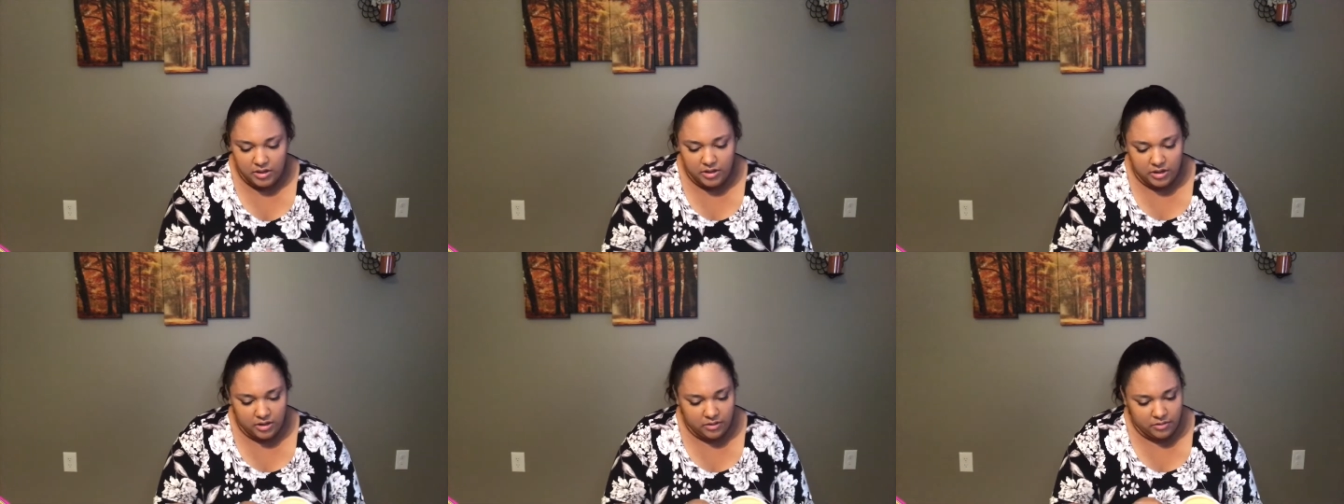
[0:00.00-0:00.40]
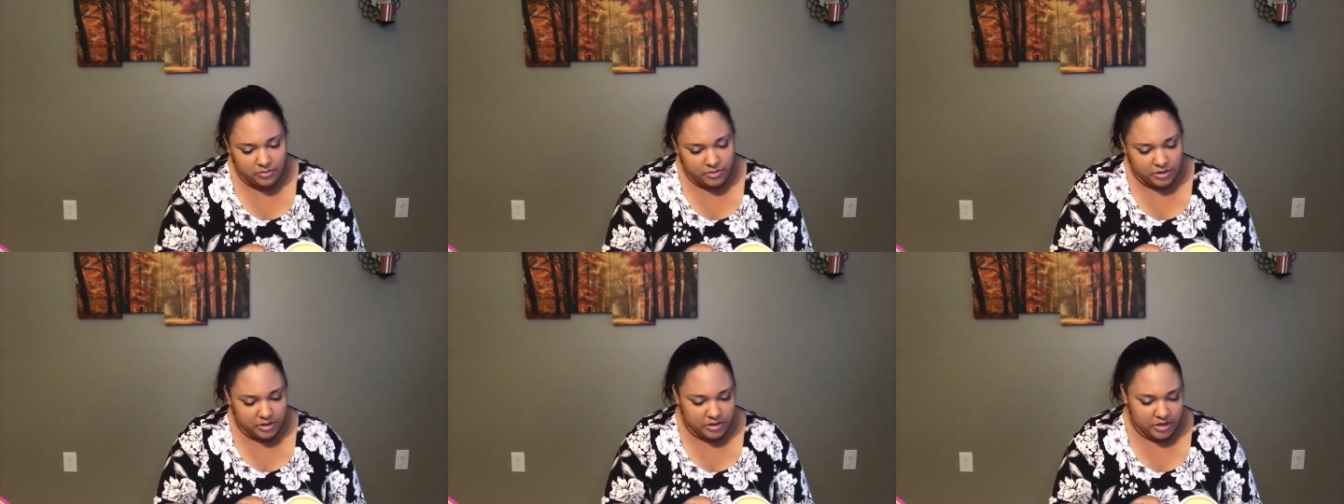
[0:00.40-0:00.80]
I don't know what
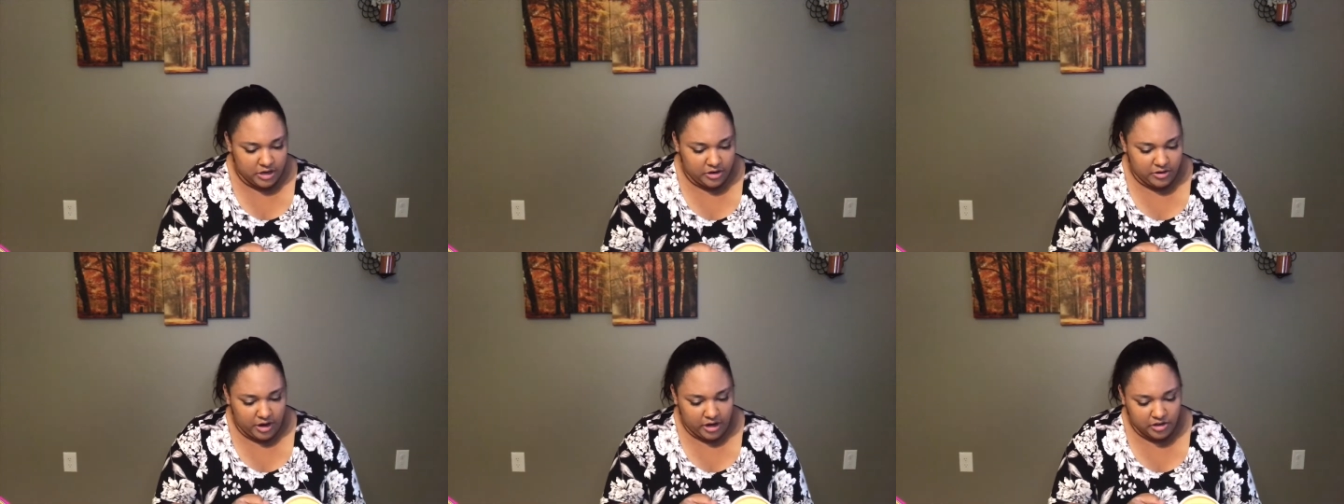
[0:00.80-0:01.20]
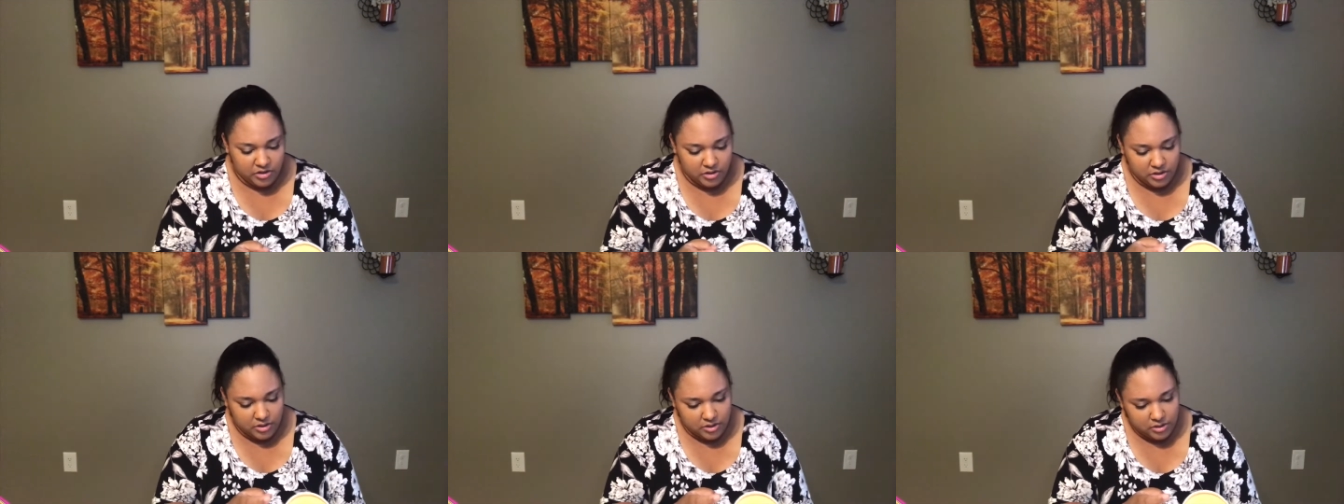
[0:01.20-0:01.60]
the container
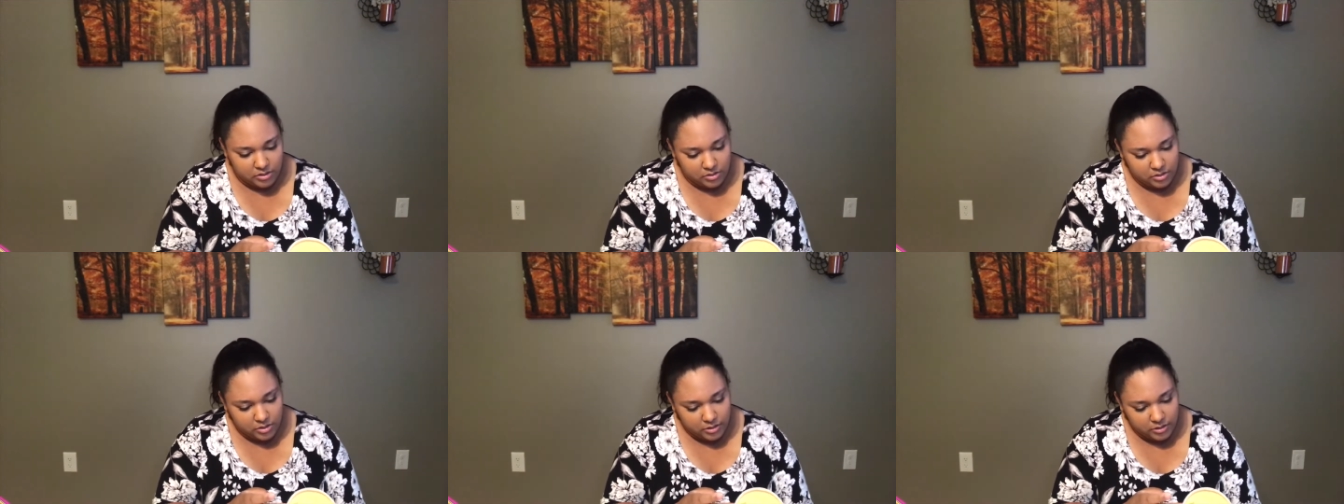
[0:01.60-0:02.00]
actually says.